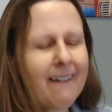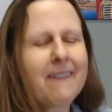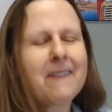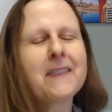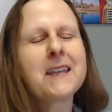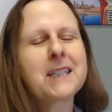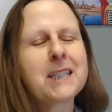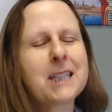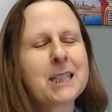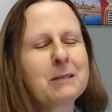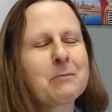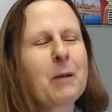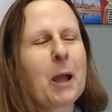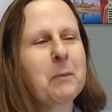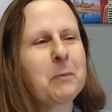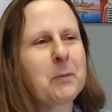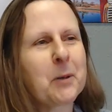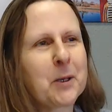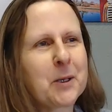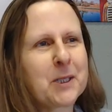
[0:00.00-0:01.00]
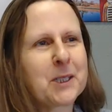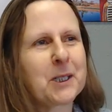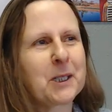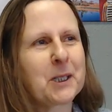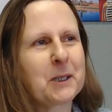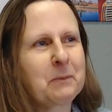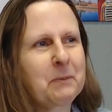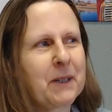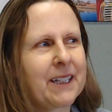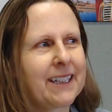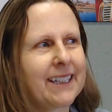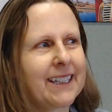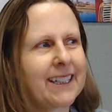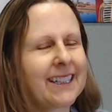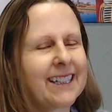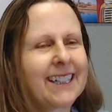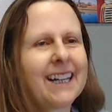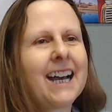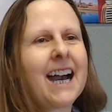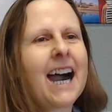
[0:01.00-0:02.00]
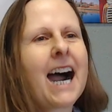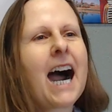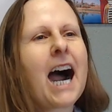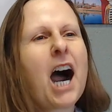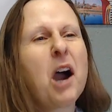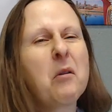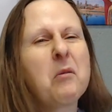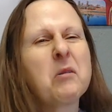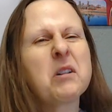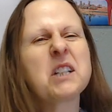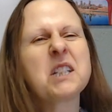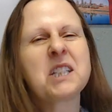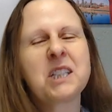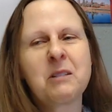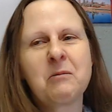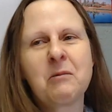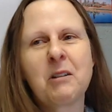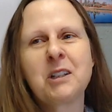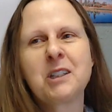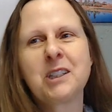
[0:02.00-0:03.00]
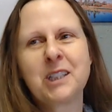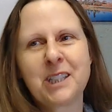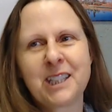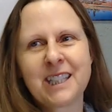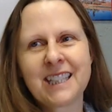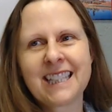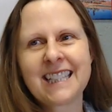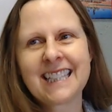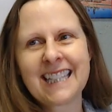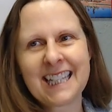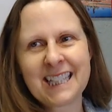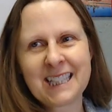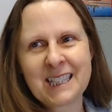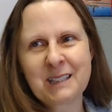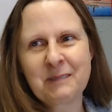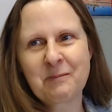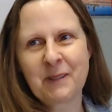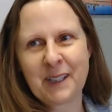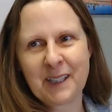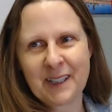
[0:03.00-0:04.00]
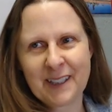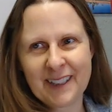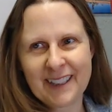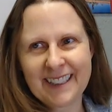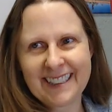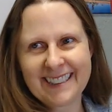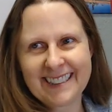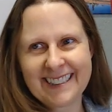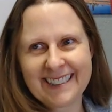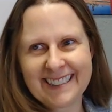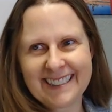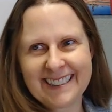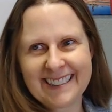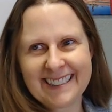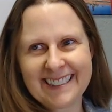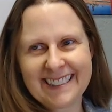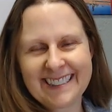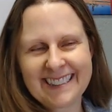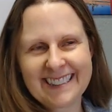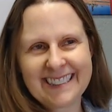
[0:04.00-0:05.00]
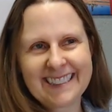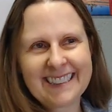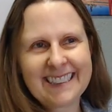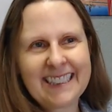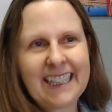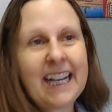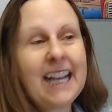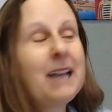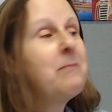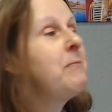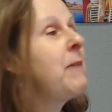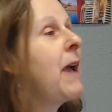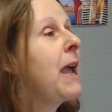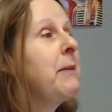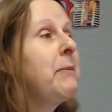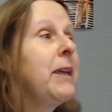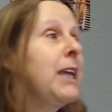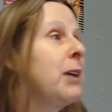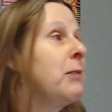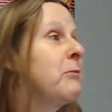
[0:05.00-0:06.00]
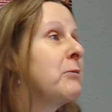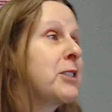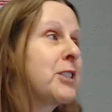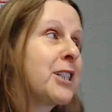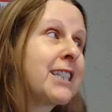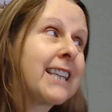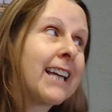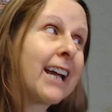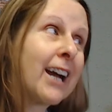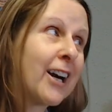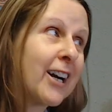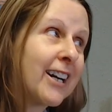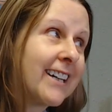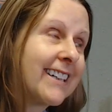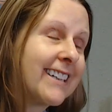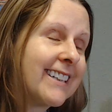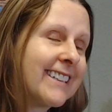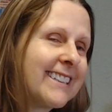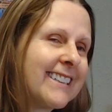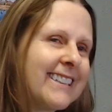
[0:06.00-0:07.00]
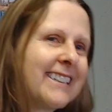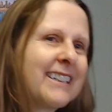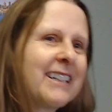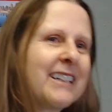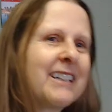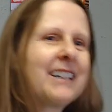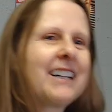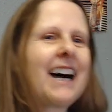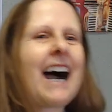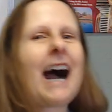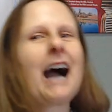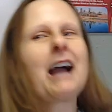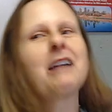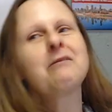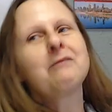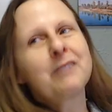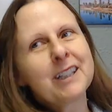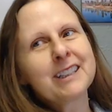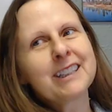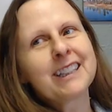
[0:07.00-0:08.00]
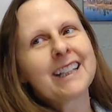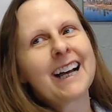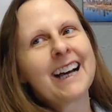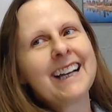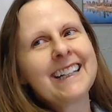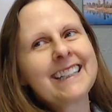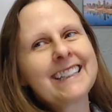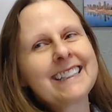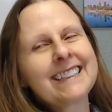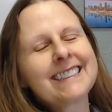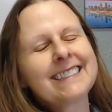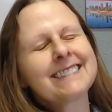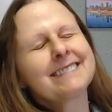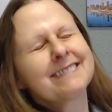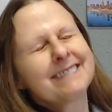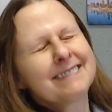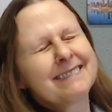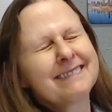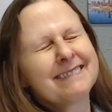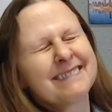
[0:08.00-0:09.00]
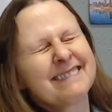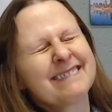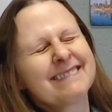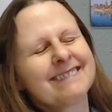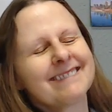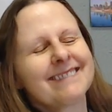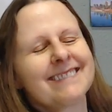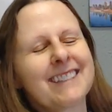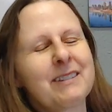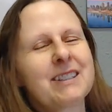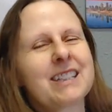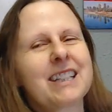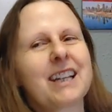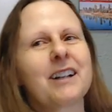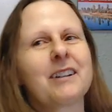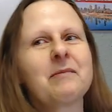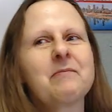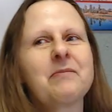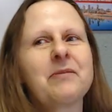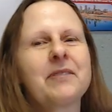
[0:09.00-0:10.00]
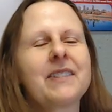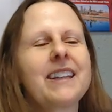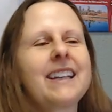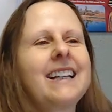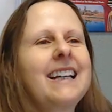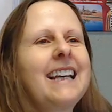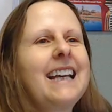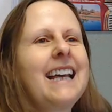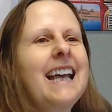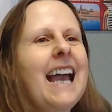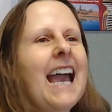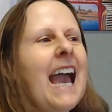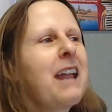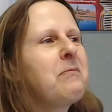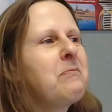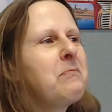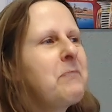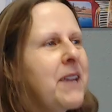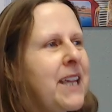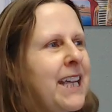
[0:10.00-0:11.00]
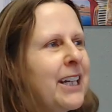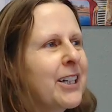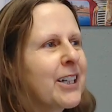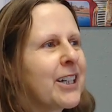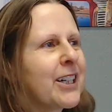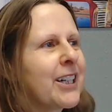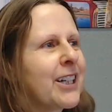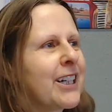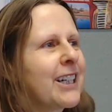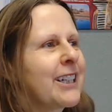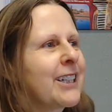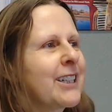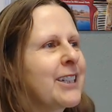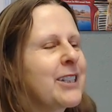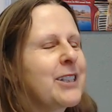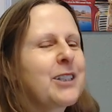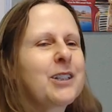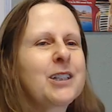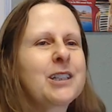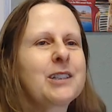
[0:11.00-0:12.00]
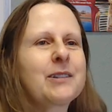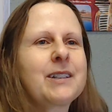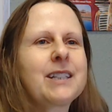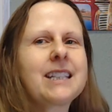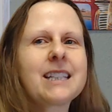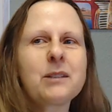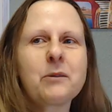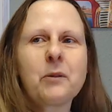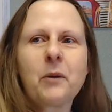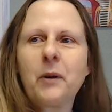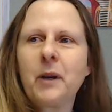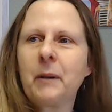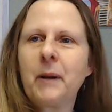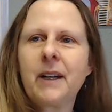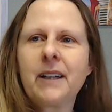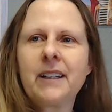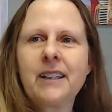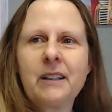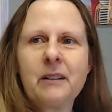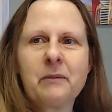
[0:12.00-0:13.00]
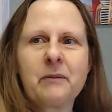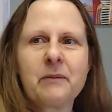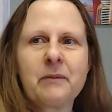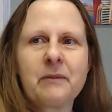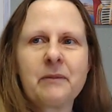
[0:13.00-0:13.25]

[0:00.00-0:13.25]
This is my personal opinion. I want to see what Jesus says to Peter. Maybe he was just there. I feel like he was there. And Peter turns around and says, Well, what about him?